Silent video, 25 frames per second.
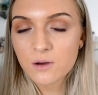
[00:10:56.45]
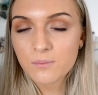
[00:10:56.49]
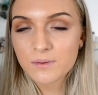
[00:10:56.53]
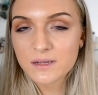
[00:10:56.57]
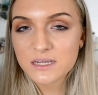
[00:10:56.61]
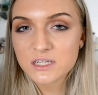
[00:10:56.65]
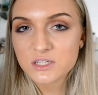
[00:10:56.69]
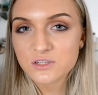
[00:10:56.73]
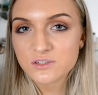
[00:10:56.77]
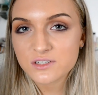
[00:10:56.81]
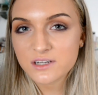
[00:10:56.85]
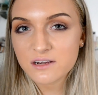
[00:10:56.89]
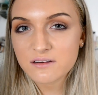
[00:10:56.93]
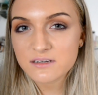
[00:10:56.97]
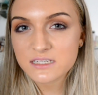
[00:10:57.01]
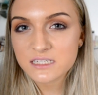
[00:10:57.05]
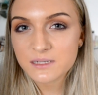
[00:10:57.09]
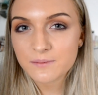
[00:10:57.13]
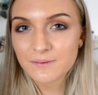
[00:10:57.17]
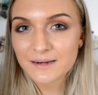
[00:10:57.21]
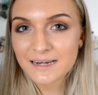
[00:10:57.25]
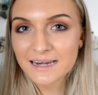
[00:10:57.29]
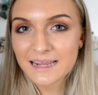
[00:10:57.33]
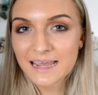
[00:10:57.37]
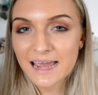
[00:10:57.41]
because you don't
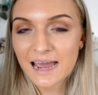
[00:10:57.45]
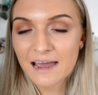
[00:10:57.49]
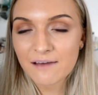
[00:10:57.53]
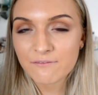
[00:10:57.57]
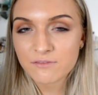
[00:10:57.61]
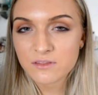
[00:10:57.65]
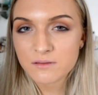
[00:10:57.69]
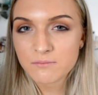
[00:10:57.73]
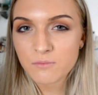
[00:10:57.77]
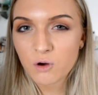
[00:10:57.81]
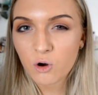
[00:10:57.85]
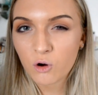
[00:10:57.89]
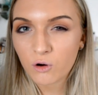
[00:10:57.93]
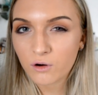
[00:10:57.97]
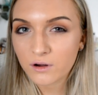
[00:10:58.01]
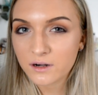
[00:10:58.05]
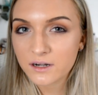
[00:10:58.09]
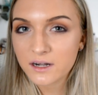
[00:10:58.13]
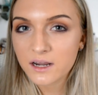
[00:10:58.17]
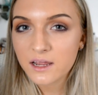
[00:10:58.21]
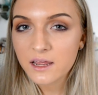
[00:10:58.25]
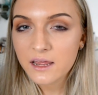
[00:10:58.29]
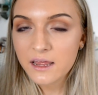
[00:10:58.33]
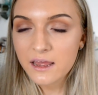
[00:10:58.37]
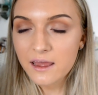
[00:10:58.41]
typically have them
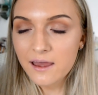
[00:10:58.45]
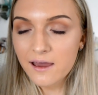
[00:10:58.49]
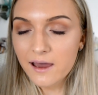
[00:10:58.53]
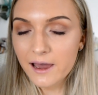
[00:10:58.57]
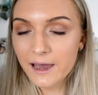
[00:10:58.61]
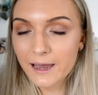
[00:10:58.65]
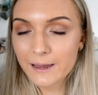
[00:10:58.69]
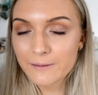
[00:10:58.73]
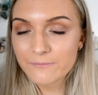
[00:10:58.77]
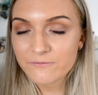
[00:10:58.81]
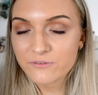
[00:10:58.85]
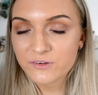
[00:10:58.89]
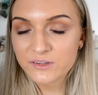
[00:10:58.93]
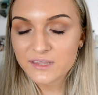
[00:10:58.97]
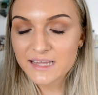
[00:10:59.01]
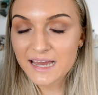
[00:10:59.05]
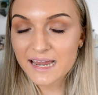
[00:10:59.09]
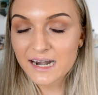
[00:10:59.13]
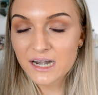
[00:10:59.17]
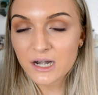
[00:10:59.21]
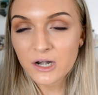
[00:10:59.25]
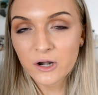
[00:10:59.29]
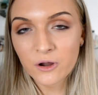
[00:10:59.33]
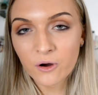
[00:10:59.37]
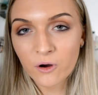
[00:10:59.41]
on for
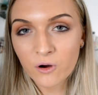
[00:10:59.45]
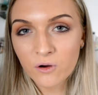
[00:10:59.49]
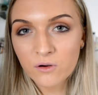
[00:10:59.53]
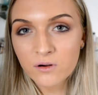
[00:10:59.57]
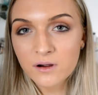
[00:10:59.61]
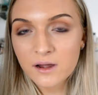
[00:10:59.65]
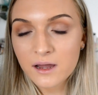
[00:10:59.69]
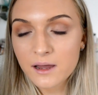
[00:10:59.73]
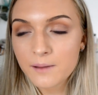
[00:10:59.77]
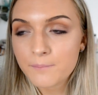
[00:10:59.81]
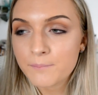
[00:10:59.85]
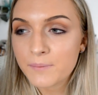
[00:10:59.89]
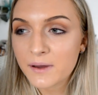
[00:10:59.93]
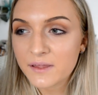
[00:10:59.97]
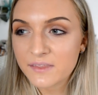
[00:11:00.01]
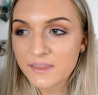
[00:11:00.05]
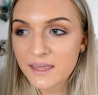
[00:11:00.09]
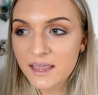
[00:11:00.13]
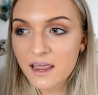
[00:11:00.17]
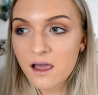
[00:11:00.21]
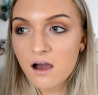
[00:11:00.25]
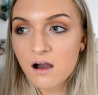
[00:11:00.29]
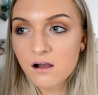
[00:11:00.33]
that long, but they are